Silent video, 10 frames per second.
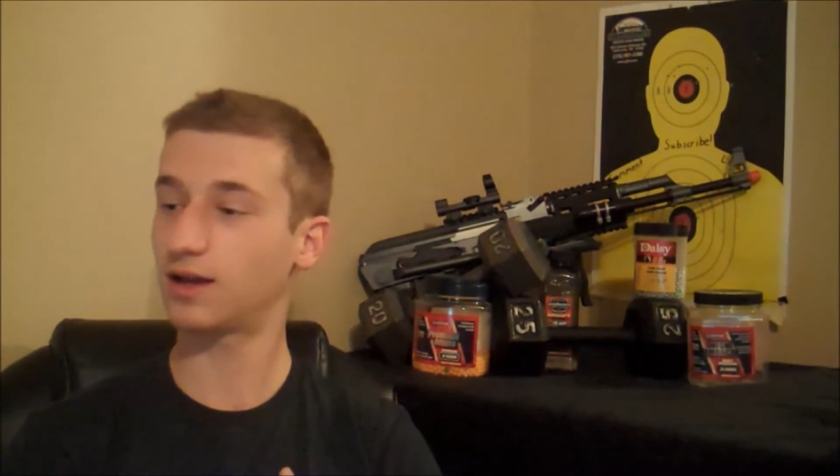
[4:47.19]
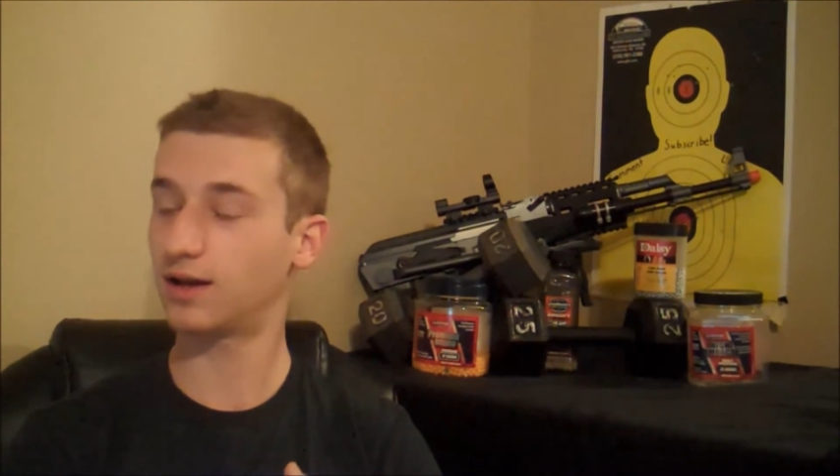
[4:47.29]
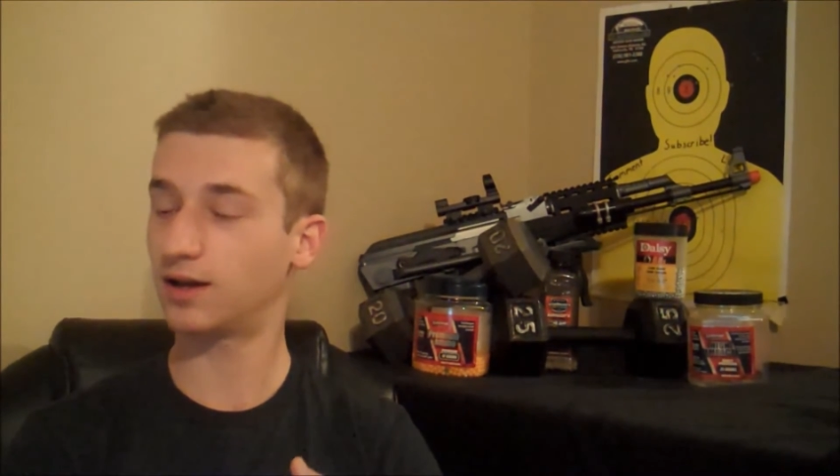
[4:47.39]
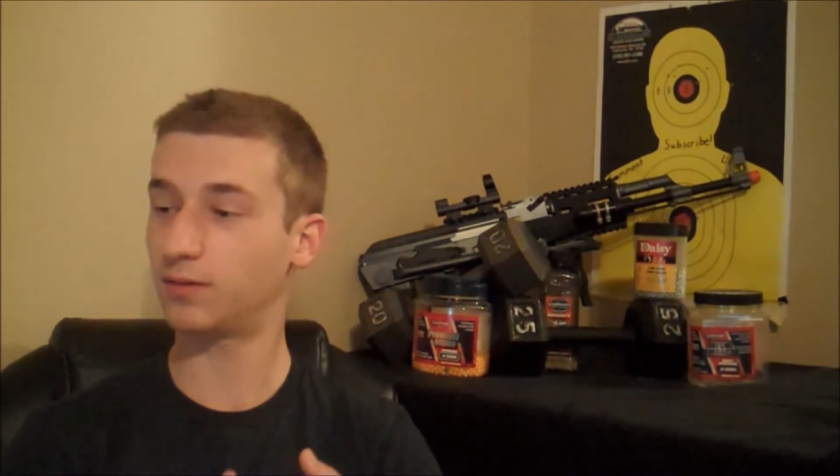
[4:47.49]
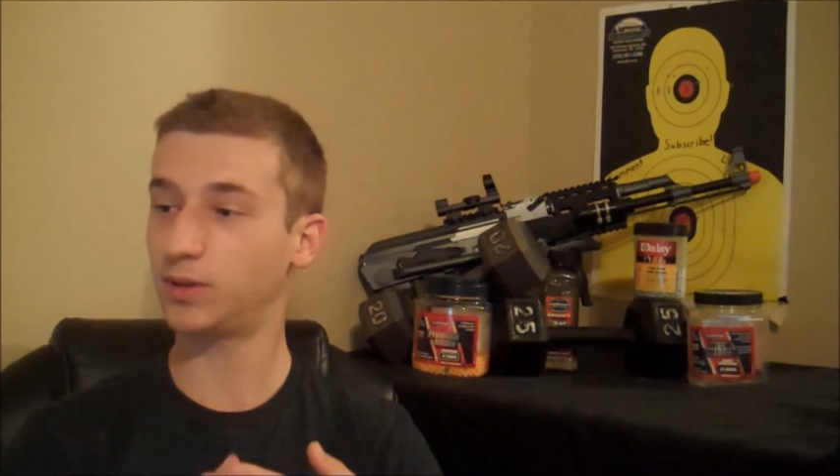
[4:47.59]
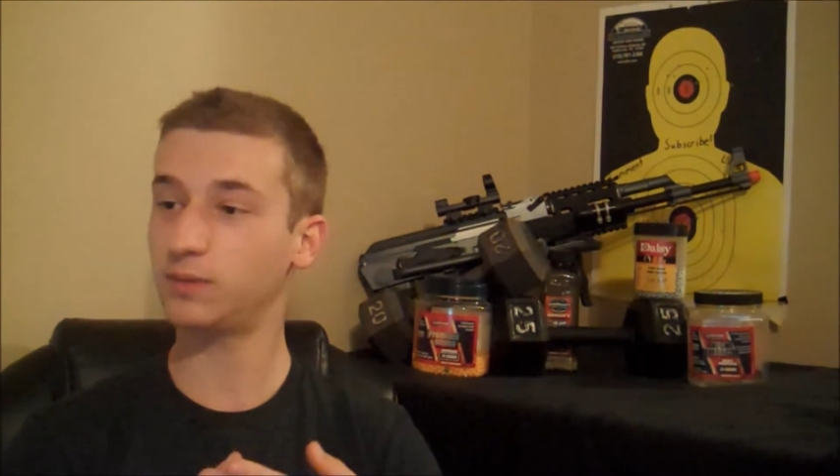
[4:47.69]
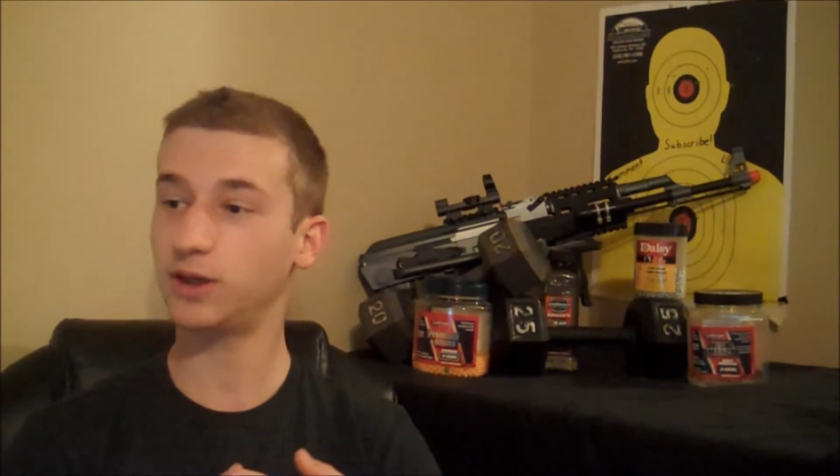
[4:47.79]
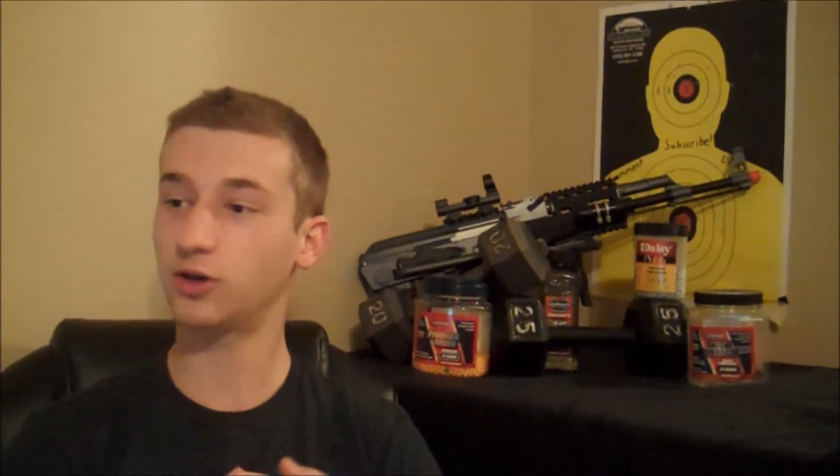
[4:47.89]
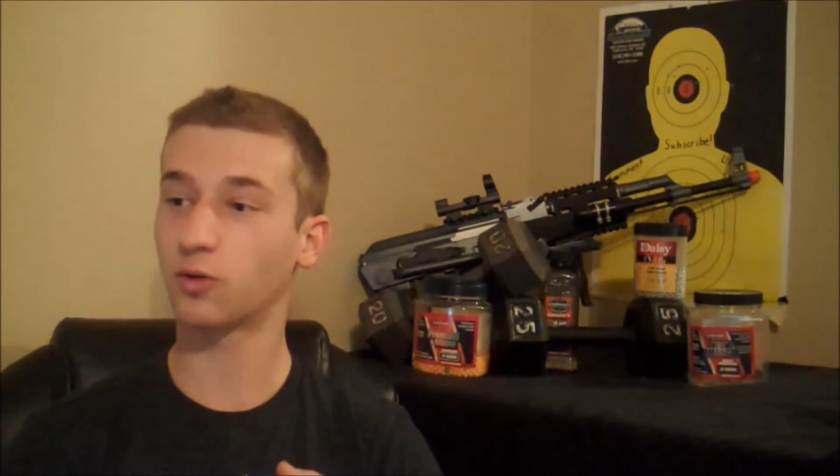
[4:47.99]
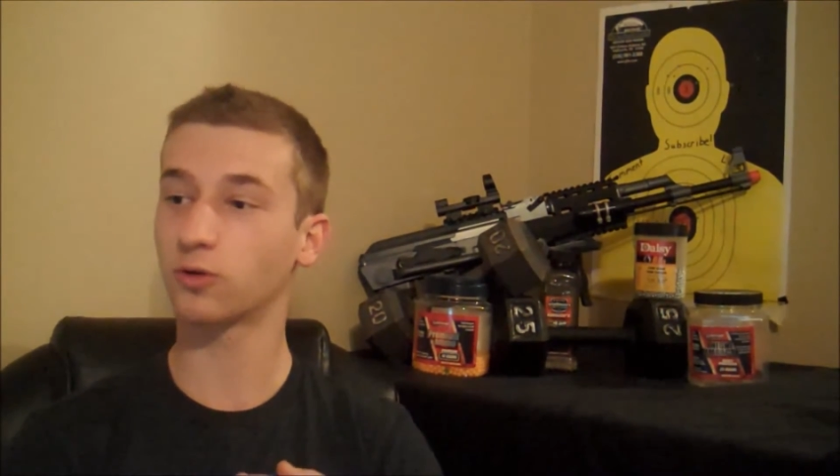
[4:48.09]

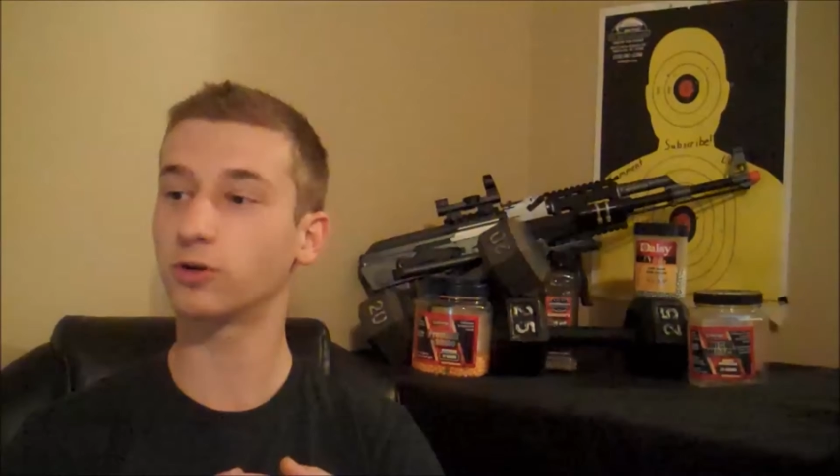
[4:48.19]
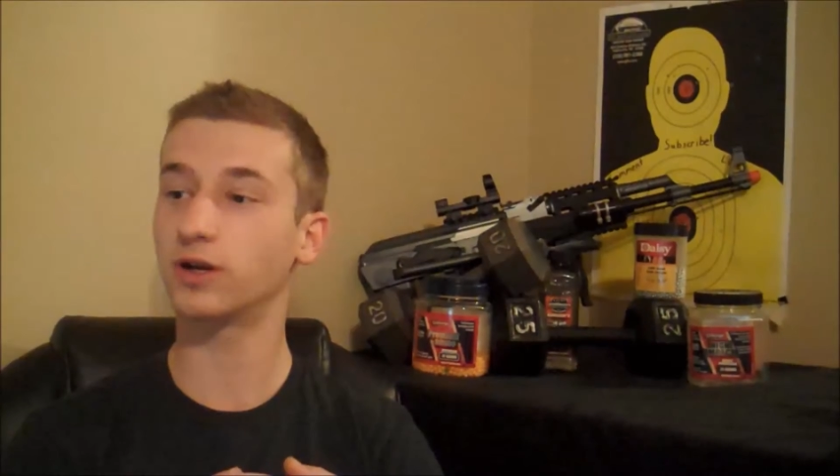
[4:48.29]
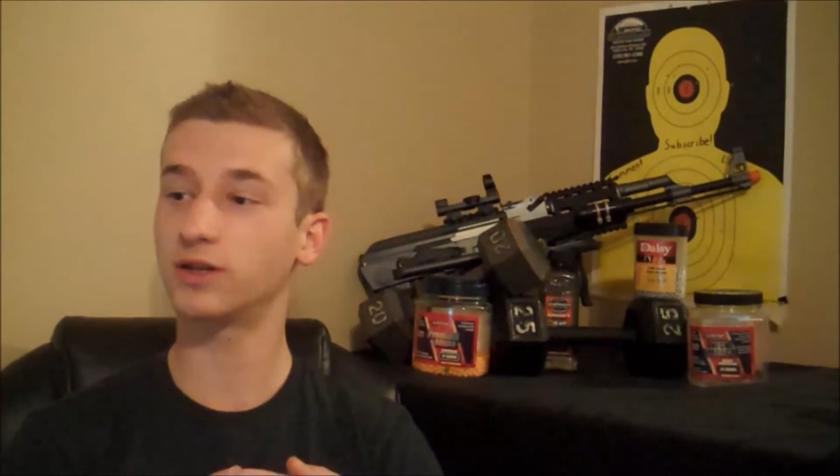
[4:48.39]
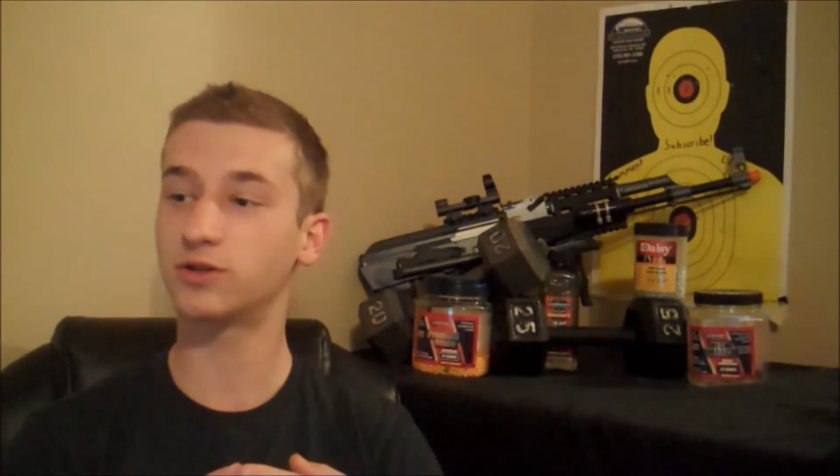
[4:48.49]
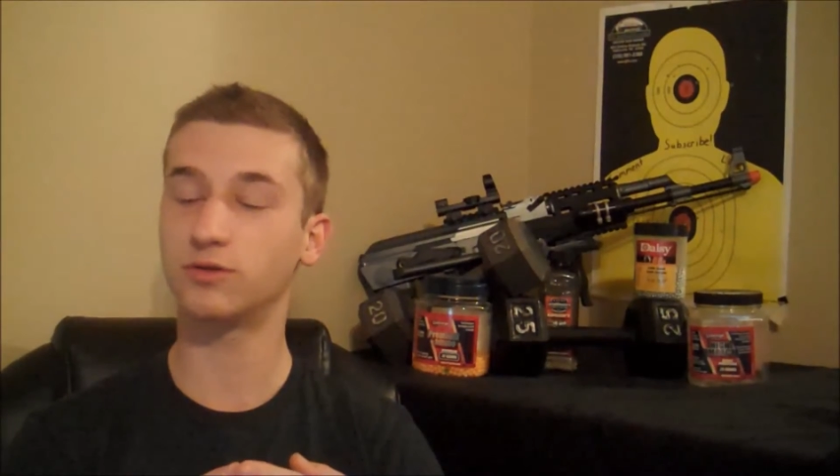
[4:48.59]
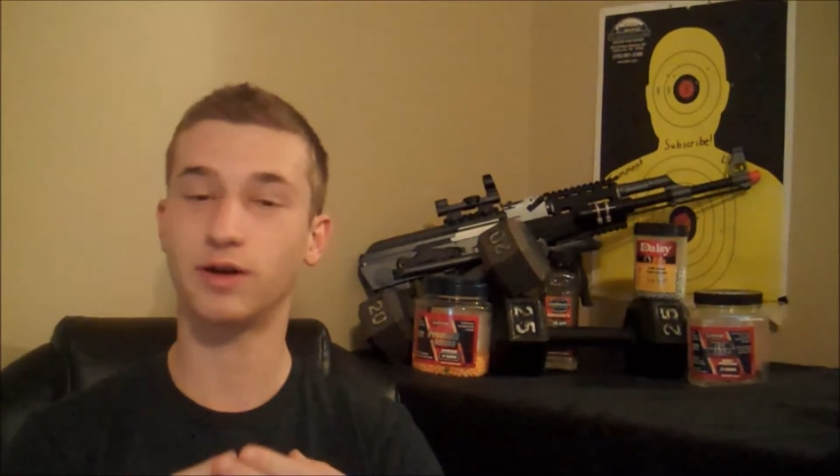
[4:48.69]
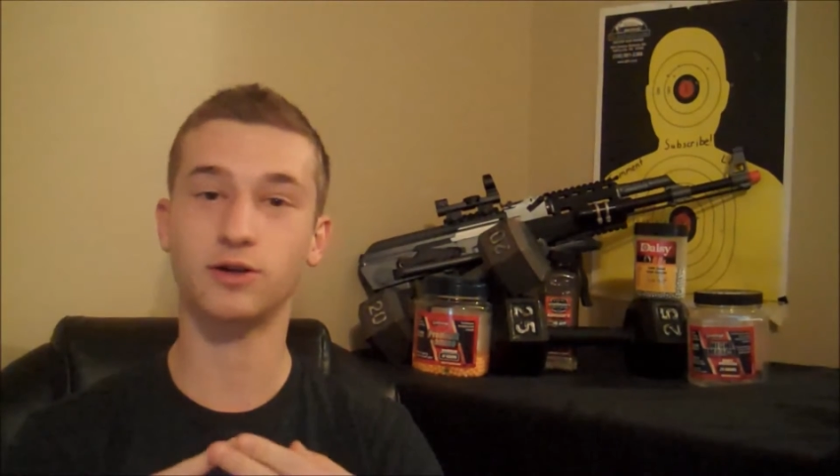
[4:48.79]
BB order into